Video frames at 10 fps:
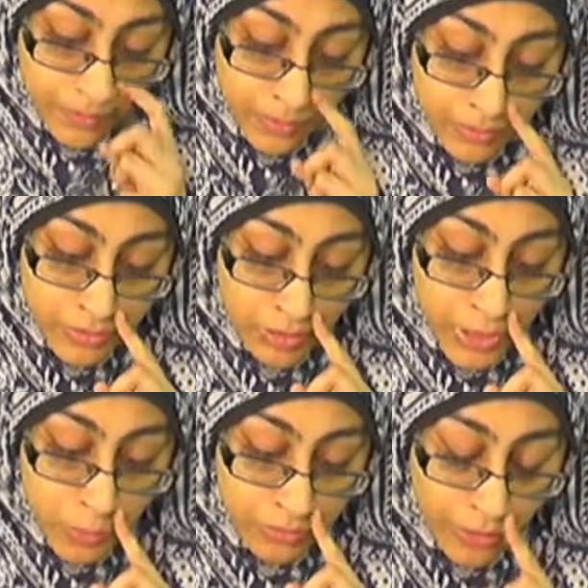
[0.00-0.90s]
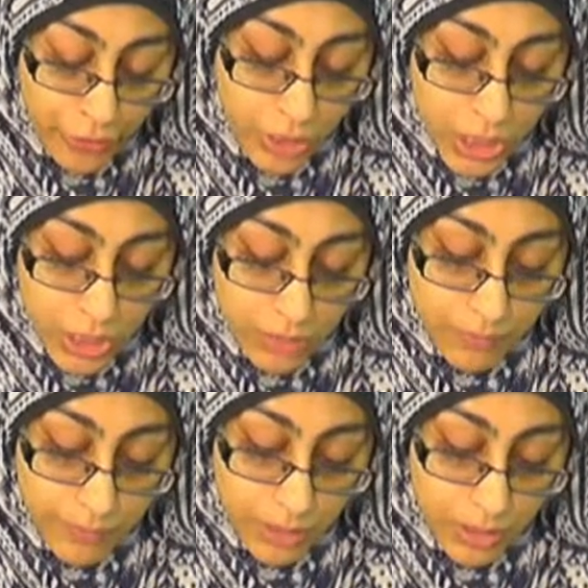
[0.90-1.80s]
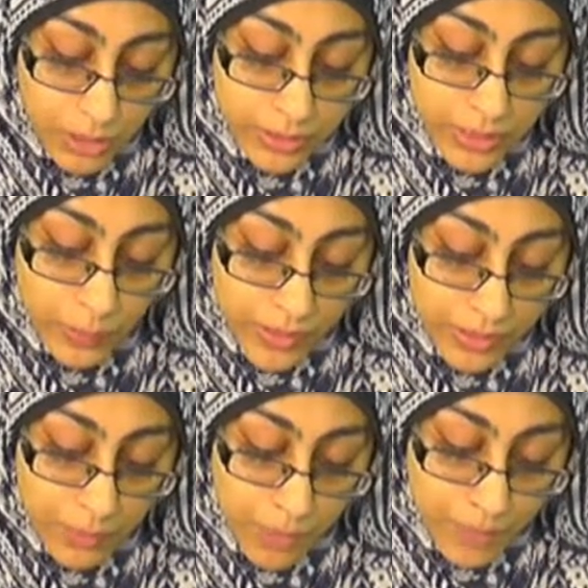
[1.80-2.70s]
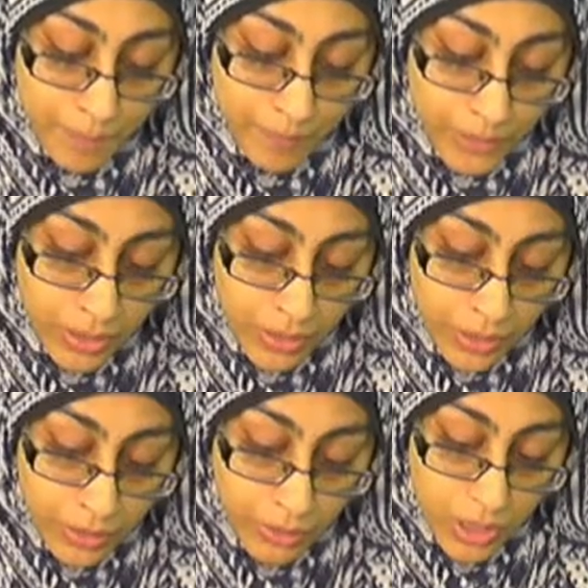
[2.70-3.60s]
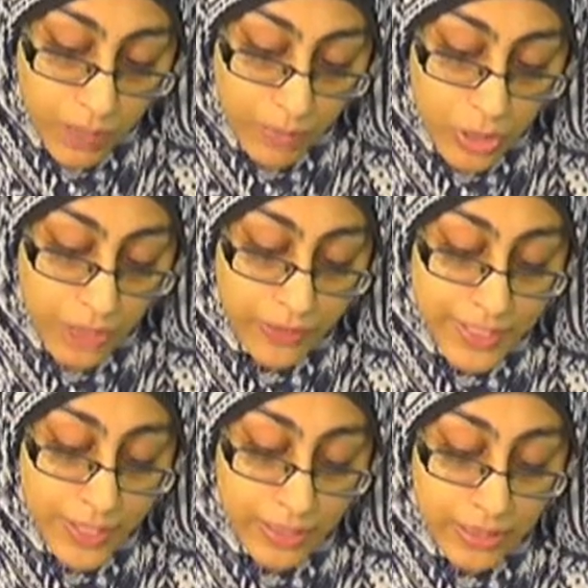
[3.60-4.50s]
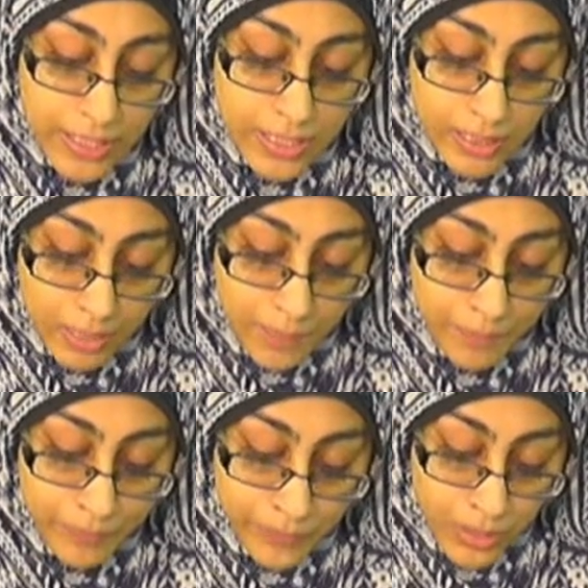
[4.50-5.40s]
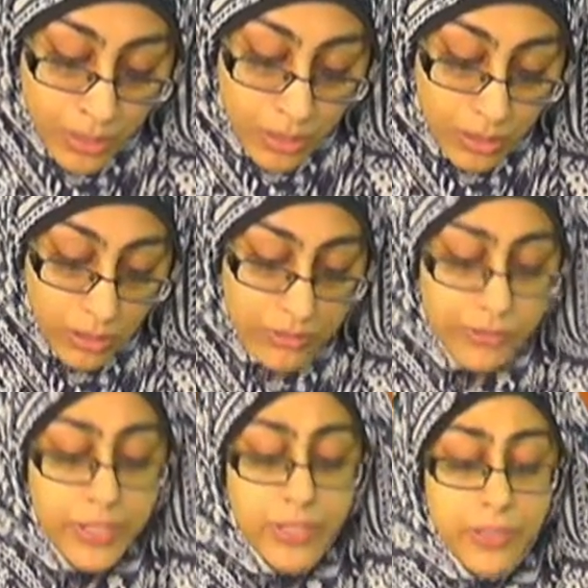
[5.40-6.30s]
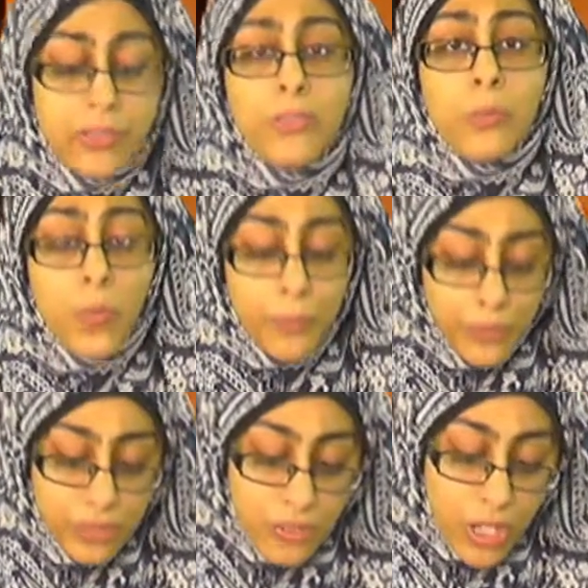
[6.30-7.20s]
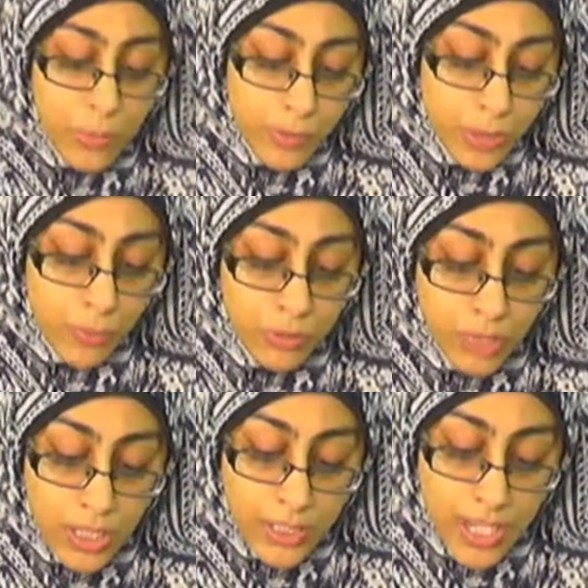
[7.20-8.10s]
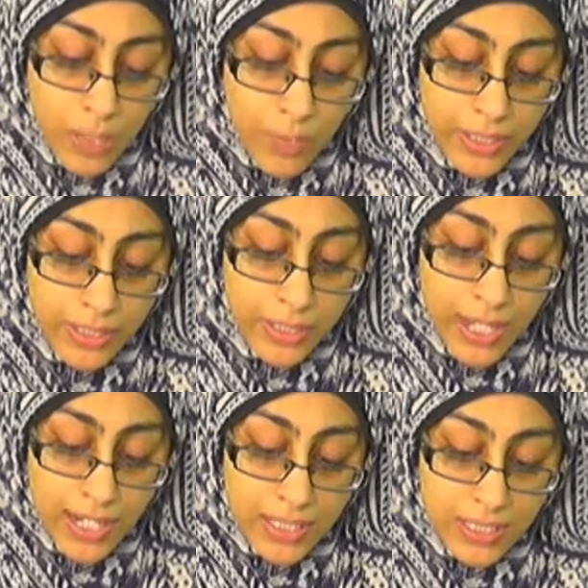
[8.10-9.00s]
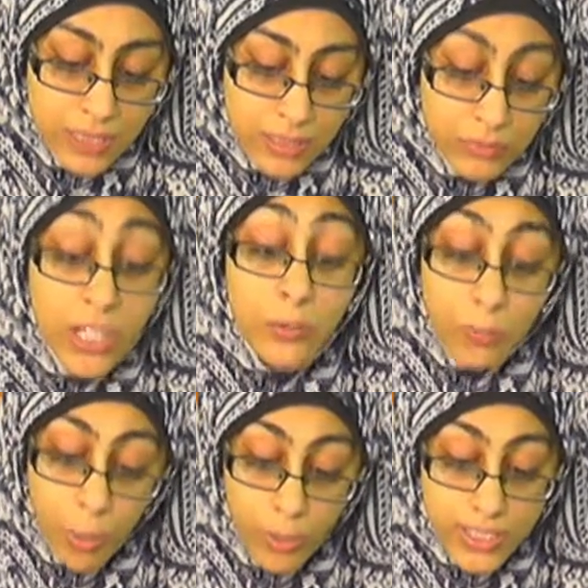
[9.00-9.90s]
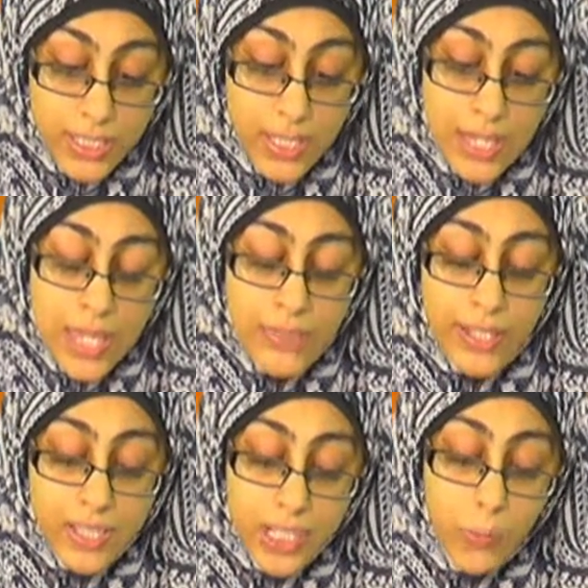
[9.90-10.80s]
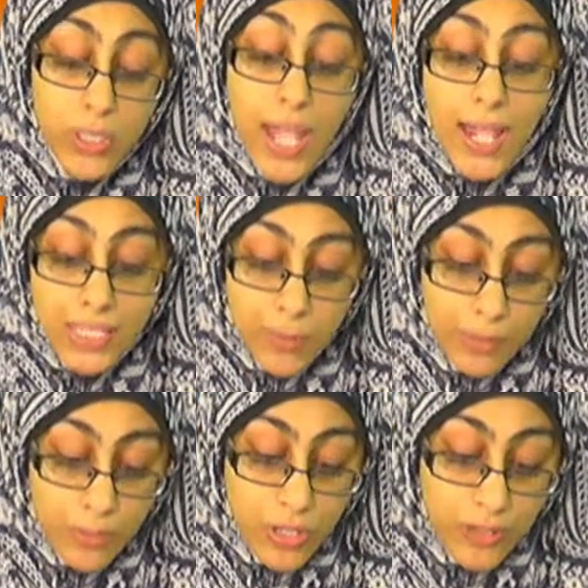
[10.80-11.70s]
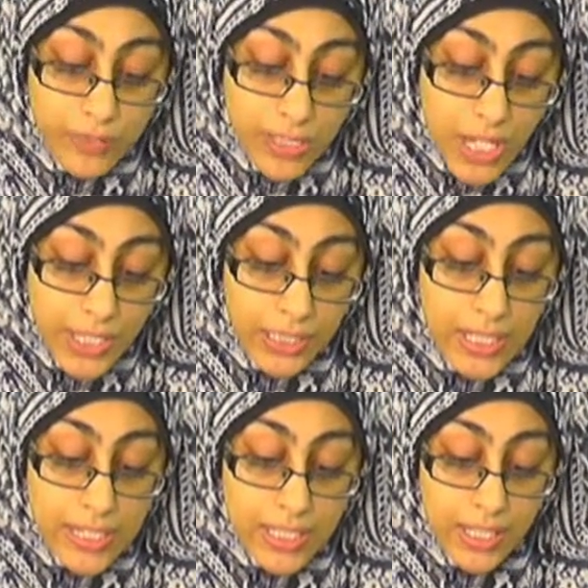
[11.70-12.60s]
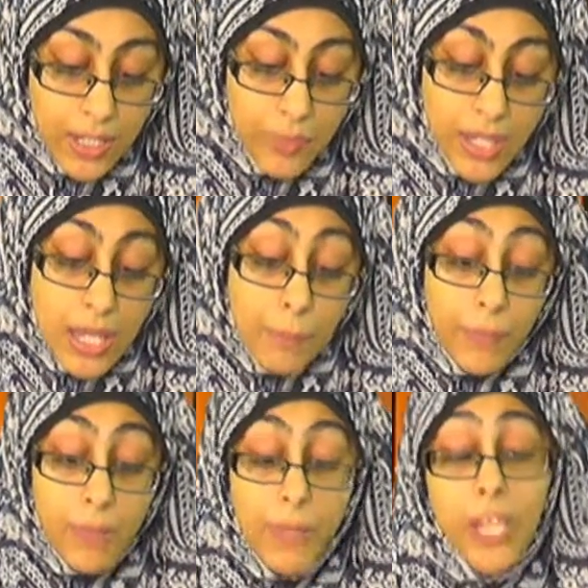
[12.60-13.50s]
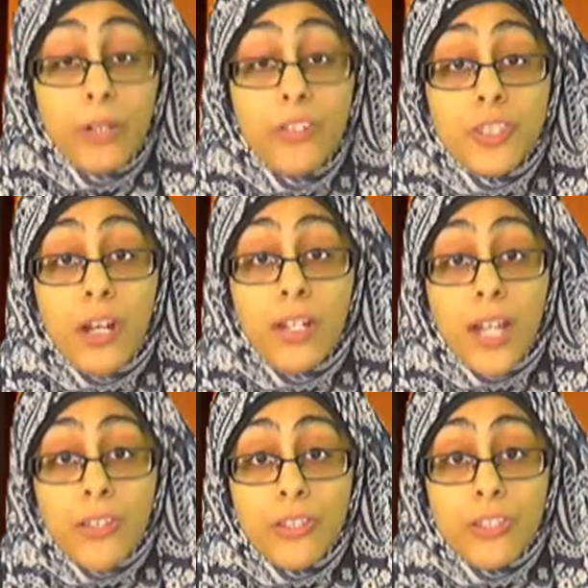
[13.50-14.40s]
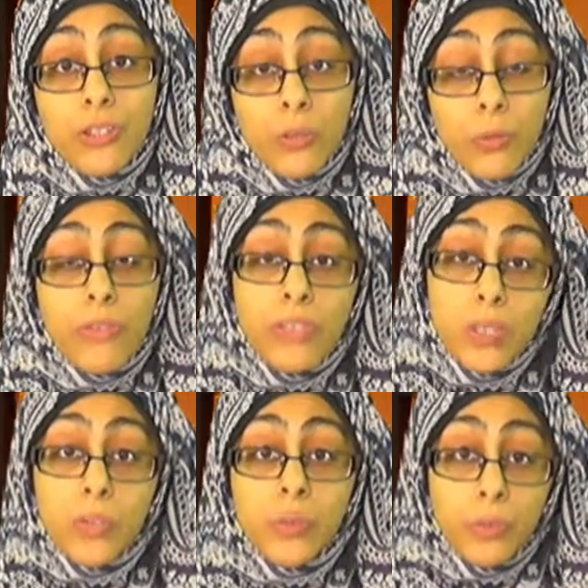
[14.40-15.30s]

there's also another hadith by the Imam. Imam Jafar Sadiq alayhi salam. One person, Jabir ibn Abdullah, came and he reports that someone asked Imam Jafar Sadiq alayhi salam, my parents are against the truth. This is what